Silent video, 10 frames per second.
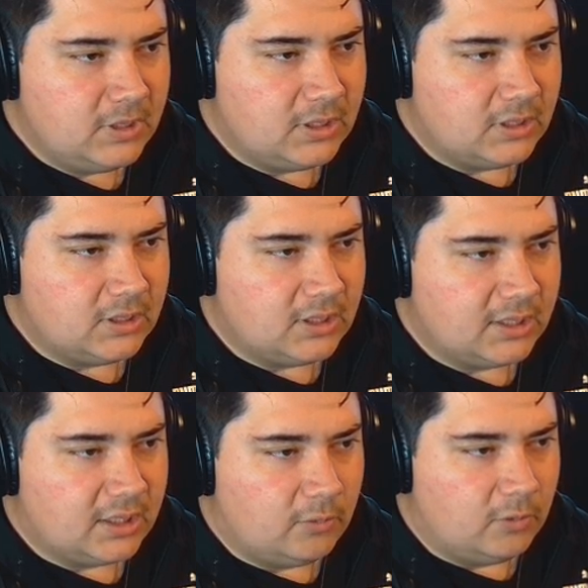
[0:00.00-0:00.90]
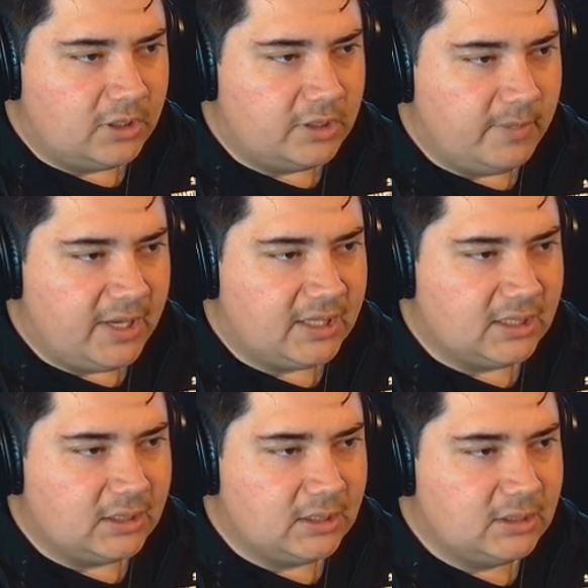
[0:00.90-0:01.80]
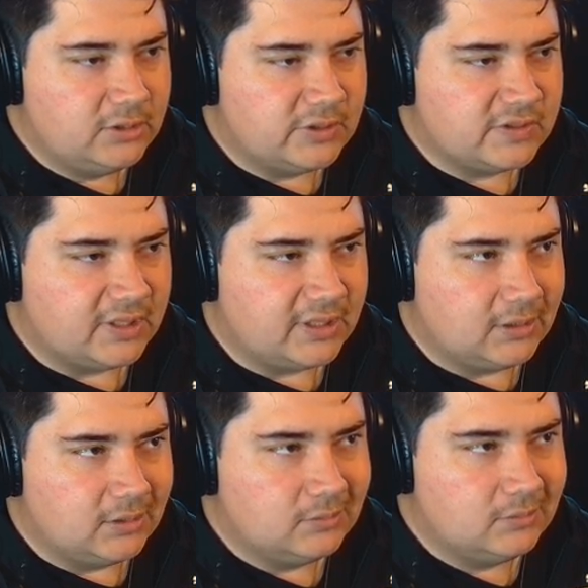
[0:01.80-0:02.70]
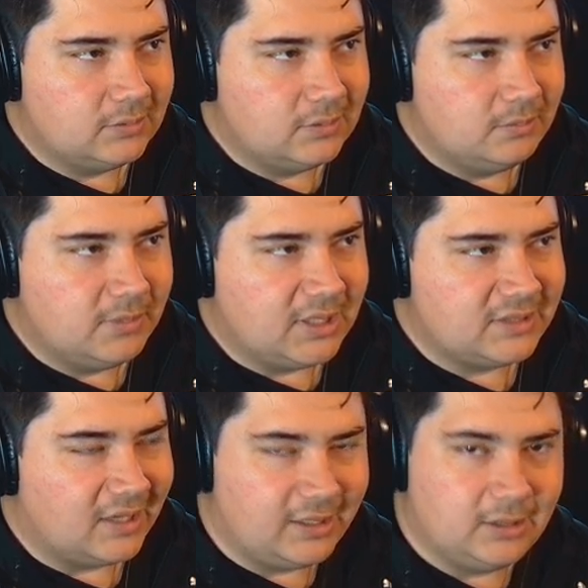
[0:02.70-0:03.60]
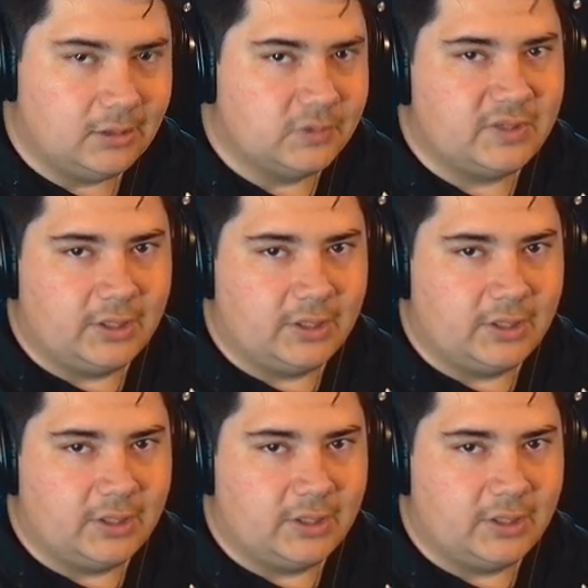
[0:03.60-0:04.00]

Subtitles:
And I kind of wanted to make it just like a tiny little